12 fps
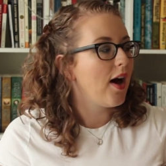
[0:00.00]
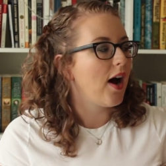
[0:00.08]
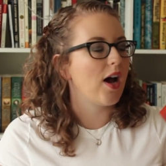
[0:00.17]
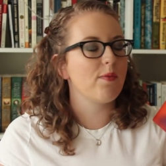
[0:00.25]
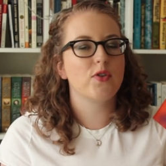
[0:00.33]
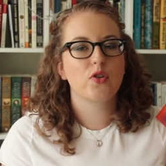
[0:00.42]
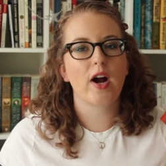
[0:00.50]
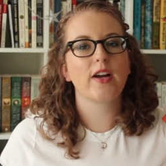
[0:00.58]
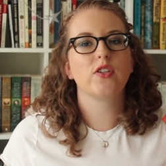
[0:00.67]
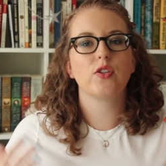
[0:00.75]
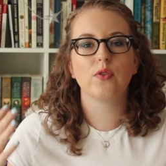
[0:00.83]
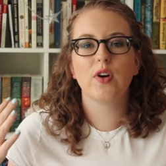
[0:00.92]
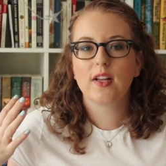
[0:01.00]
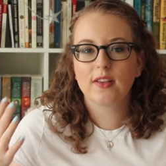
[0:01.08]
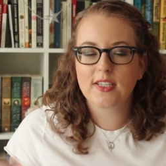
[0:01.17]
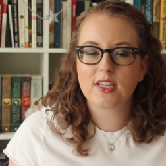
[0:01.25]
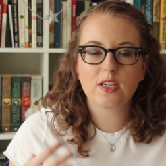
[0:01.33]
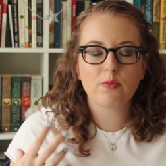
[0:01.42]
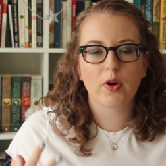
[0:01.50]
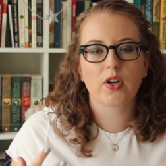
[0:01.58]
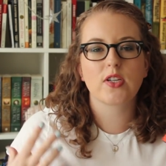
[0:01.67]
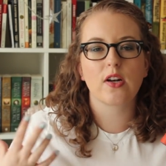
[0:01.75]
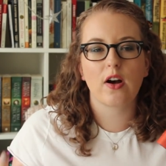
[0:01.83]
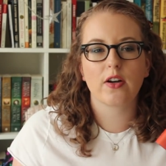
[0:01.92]
I've been trying to listen to books
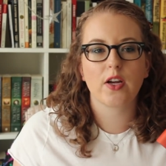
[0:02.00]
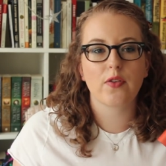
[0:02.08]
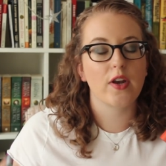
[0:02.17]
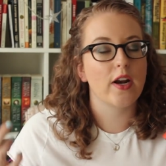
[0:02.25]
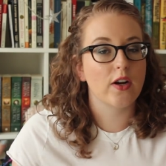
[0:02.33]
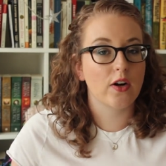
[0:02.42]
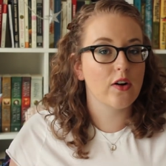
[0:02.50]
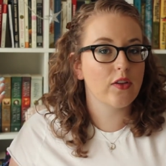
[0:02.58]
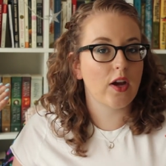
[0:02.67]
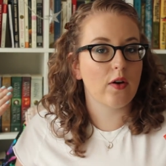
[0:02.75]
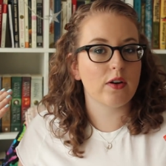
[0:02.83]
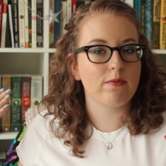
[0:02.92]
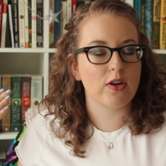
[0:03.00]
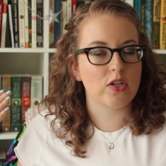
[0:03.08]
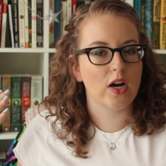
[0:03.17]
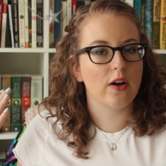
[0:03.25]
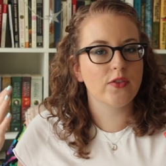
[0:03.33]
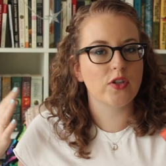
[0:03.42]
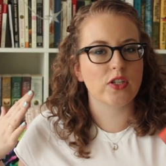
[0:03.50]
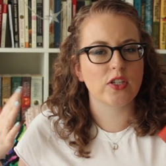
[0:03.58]
on audio that I currently own on my shelves just